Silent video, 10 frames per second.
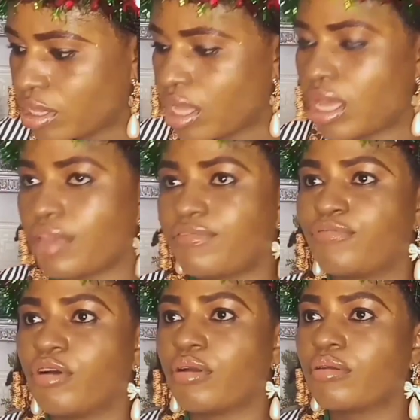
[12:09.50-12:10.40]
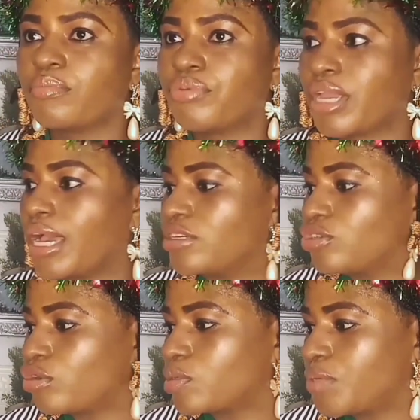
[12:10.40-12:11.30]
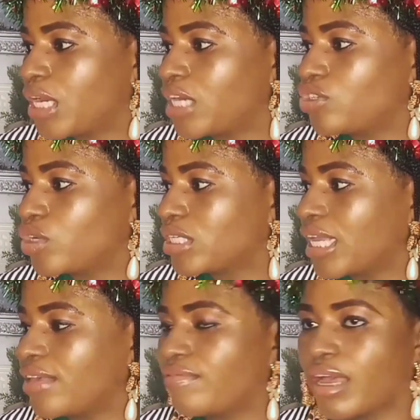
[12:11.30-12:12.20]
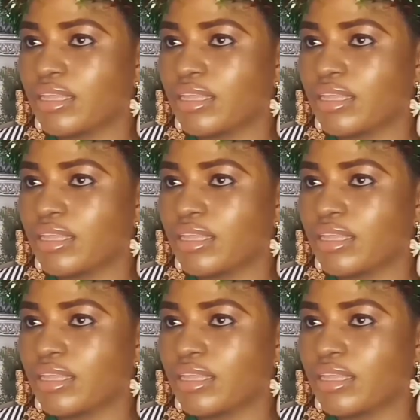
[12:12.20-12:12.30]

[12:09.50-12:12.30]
Hey, Fofo, bring her drugs, bring her drugs and give her.